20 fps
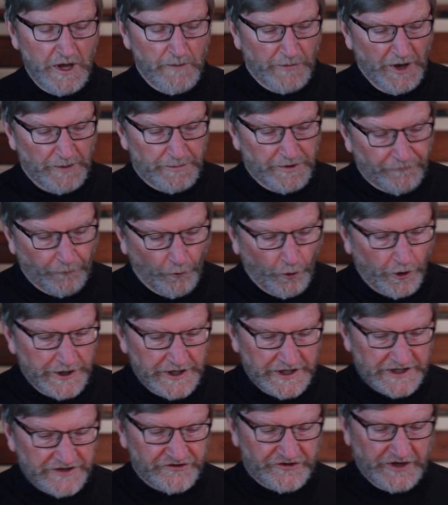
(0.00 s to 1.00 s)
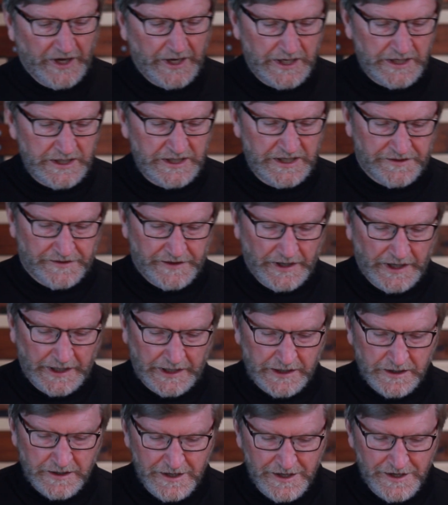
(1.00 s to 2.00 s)
But before he can say
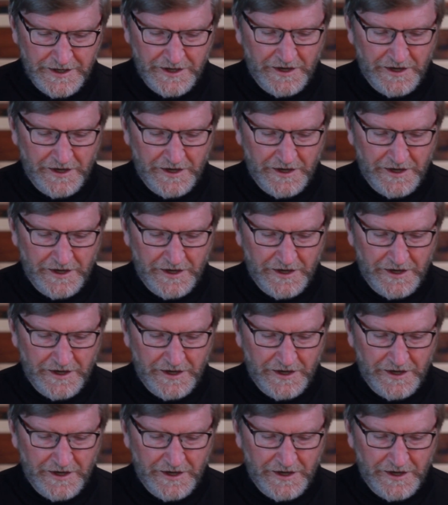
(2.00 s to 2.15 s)
anything,